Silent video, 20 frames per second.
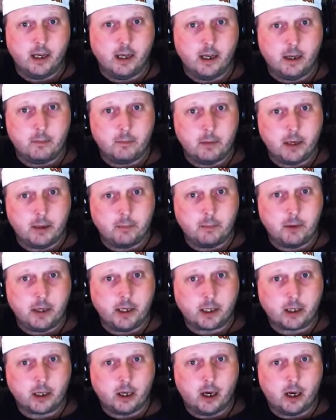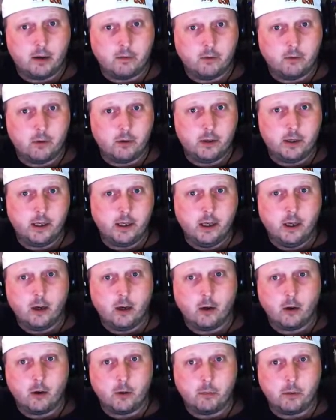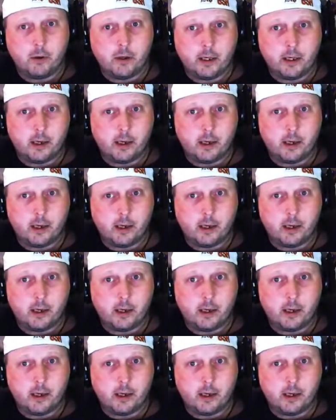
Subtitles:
may it be a convoy or putting